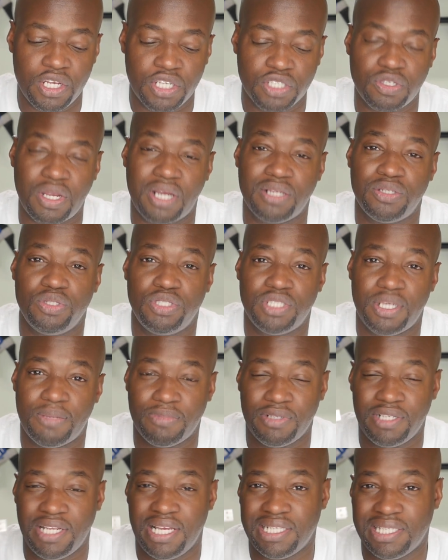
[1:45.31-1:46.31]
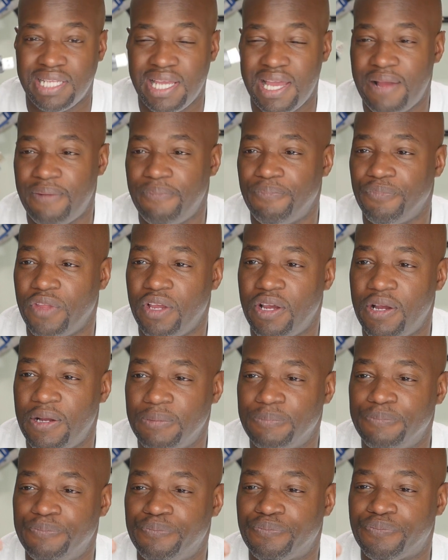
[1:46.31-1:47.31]
So I'll do something like that.
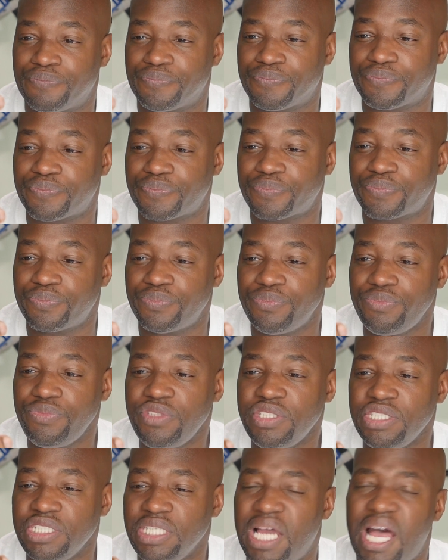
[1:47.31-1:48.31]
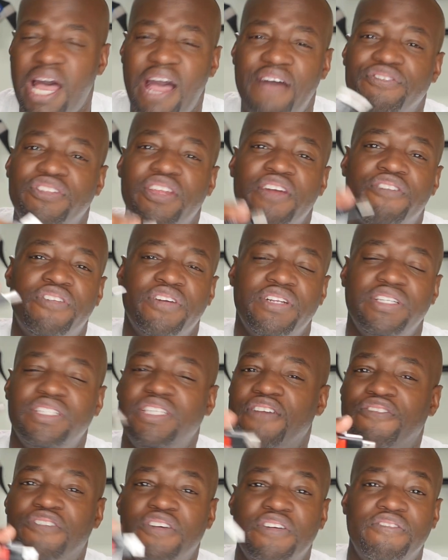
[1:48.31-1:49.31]
I have
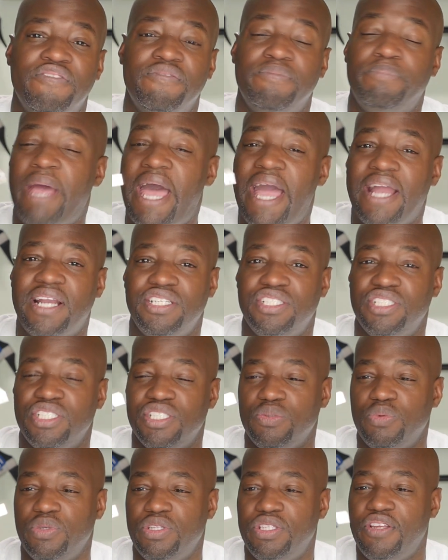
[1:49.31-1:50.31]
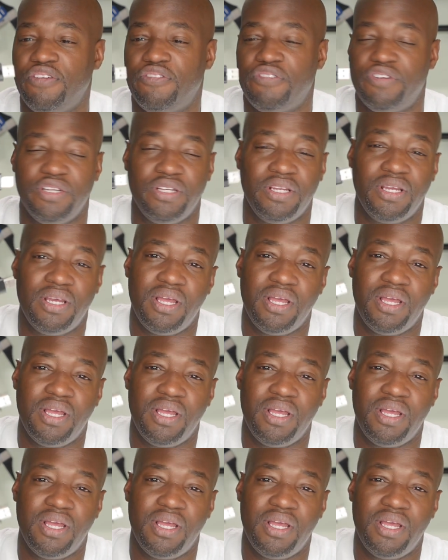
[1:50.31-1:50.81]
different packages with different